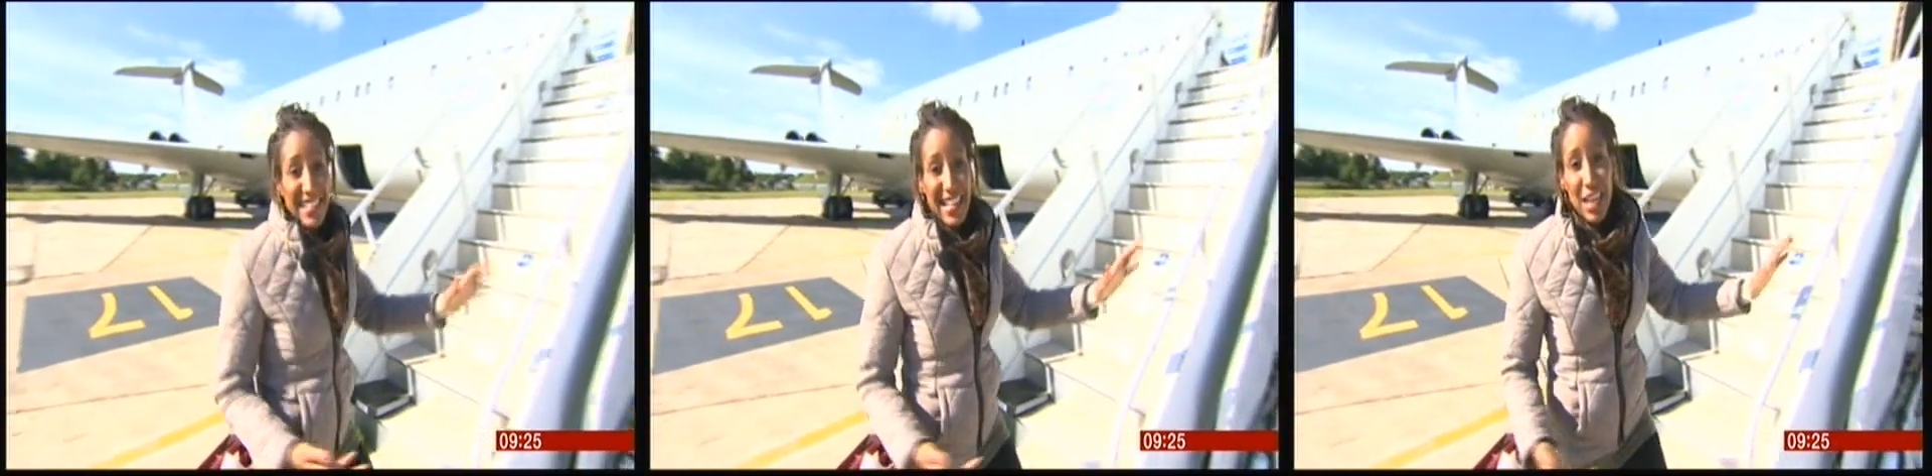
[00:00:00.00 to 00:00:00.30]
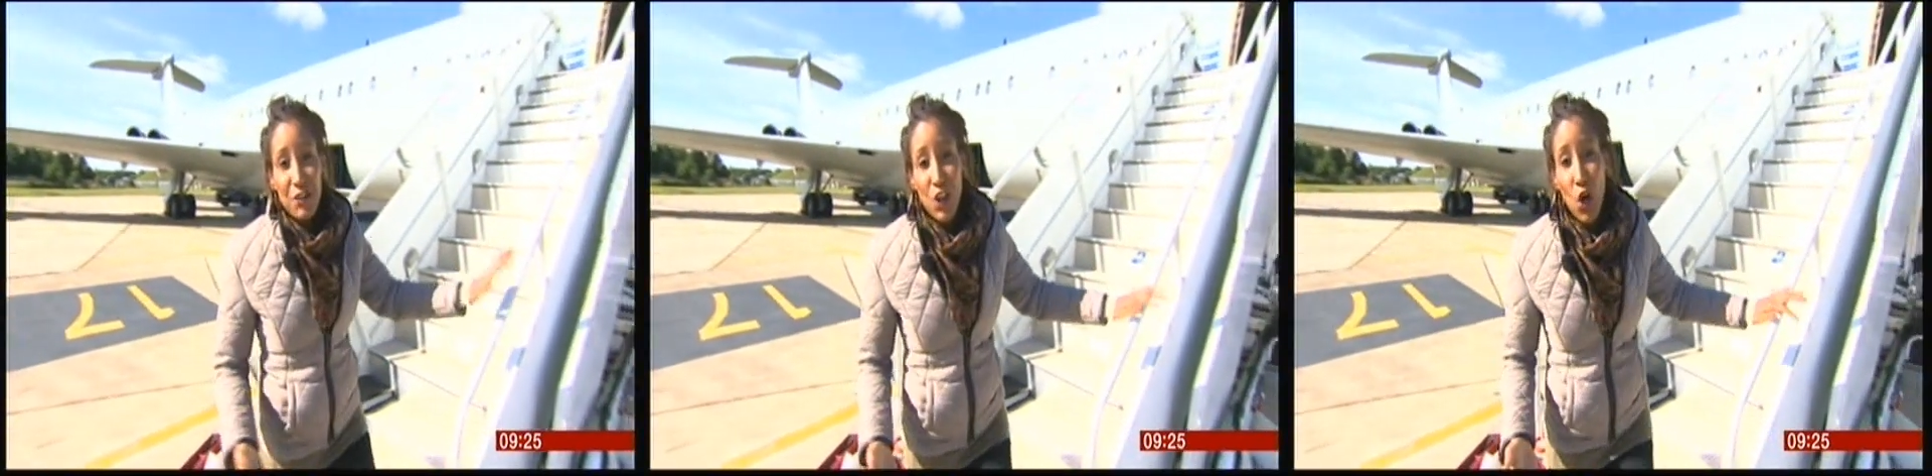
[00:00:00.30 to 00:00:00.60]
and
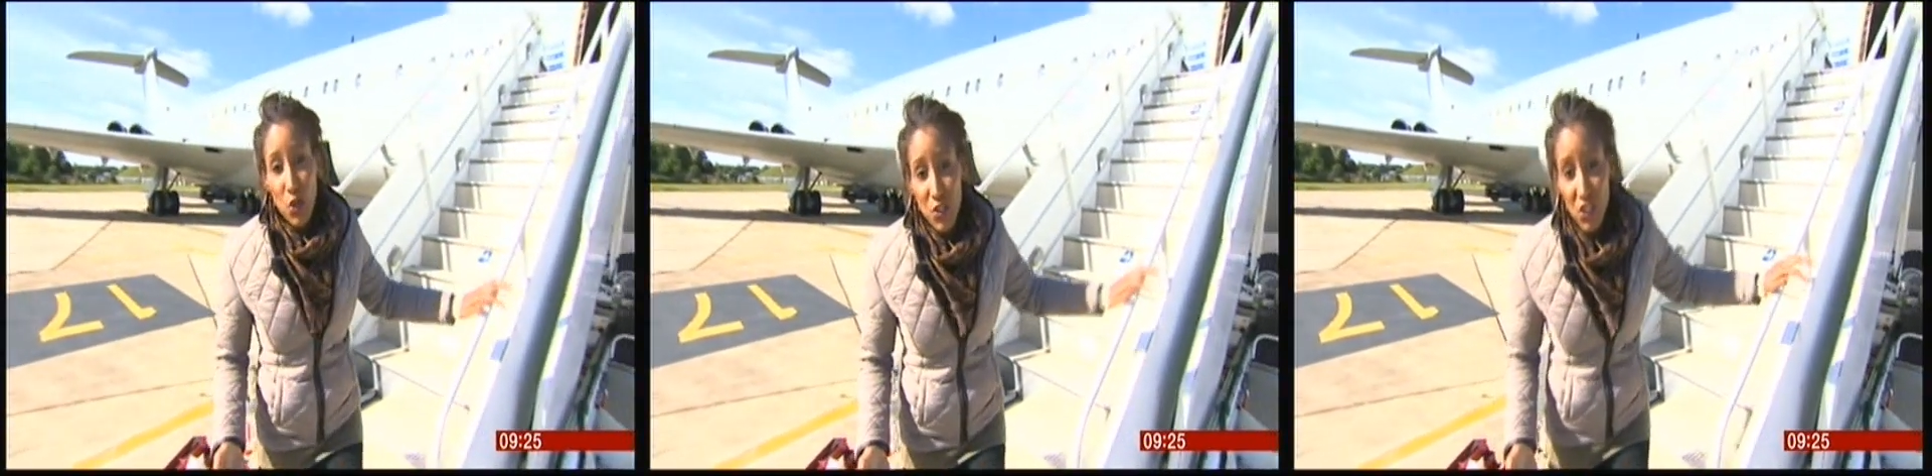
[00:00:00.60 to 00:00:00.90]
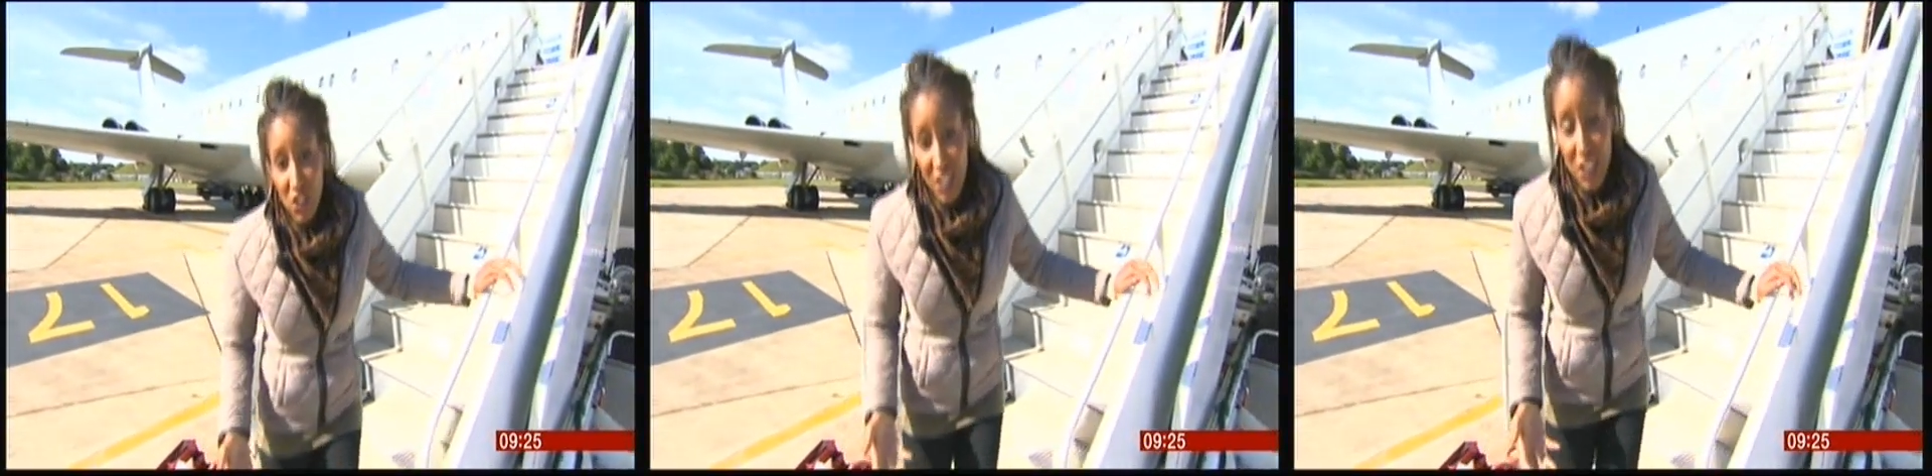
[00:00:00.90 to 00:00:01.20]
even
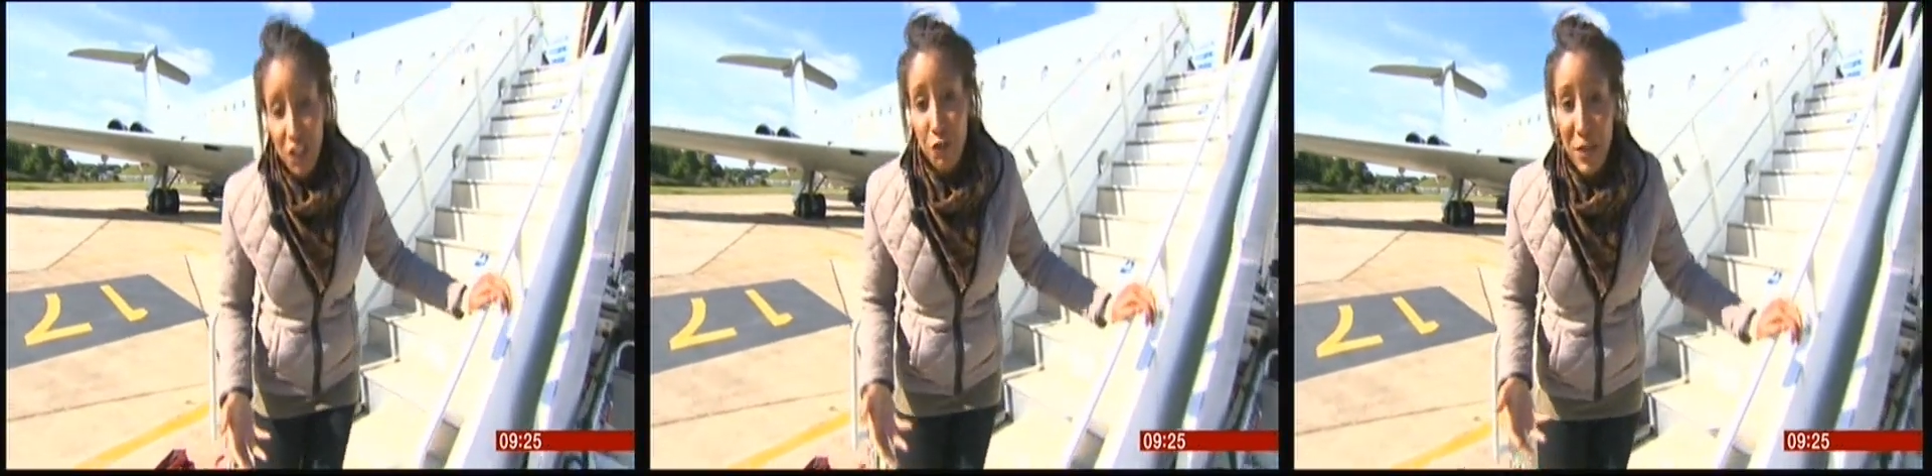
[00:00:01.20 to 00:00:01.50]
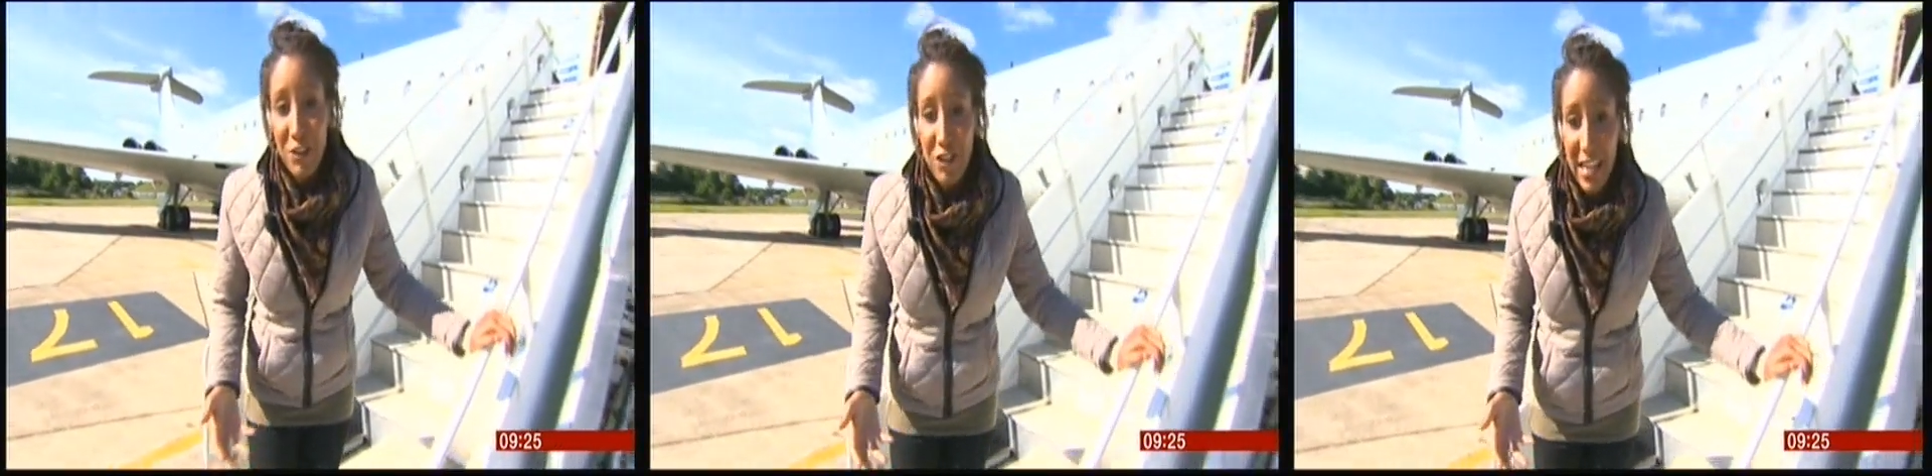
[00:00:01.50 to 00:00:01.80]
hostages
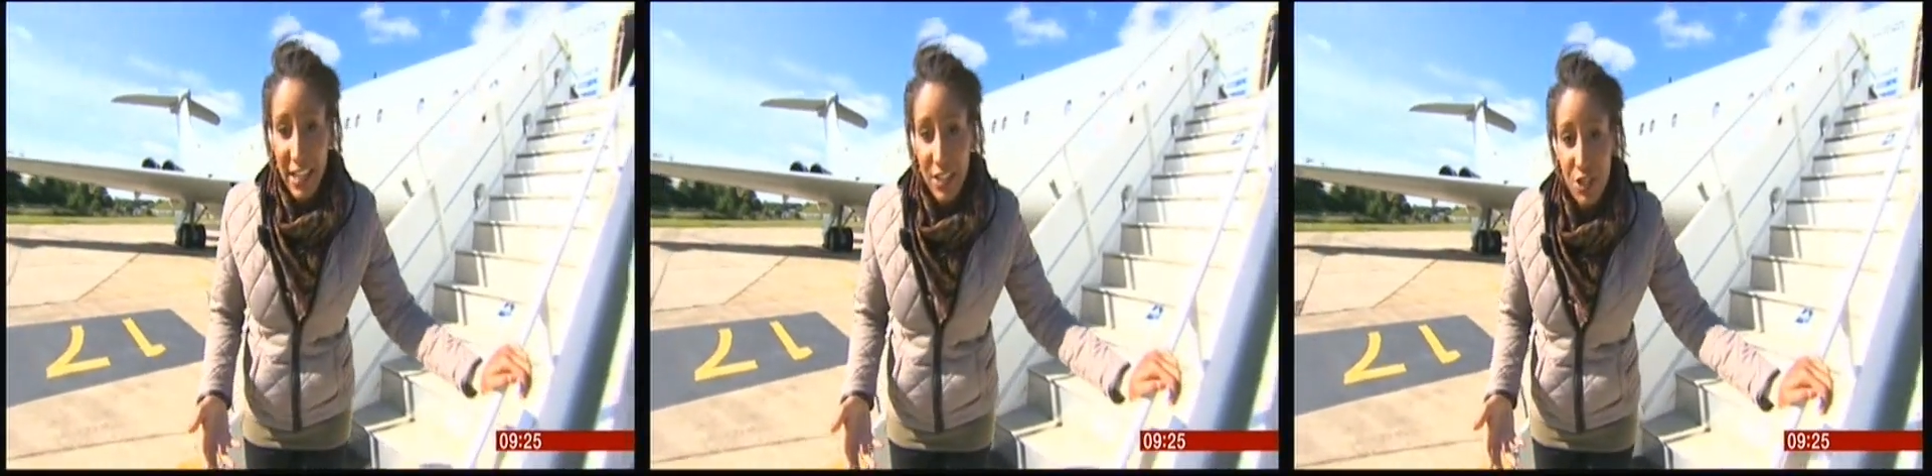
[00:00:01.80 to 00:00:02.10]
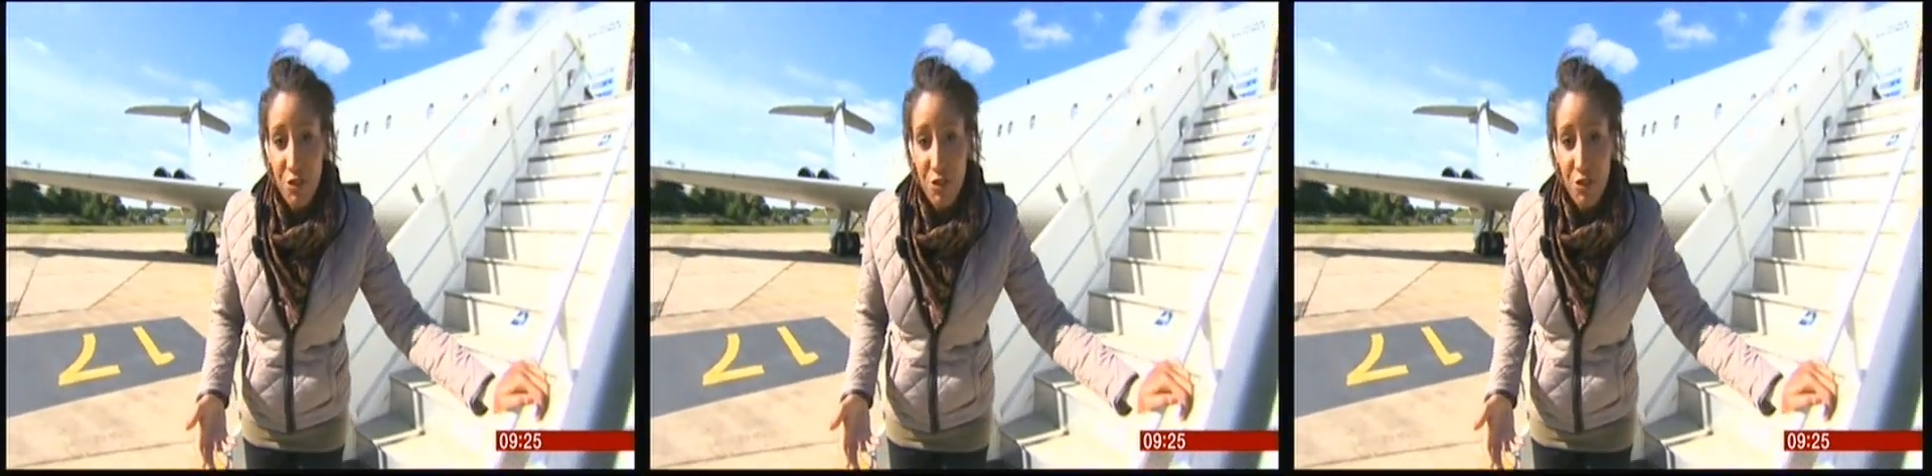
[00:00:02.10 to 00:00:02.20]
who've been released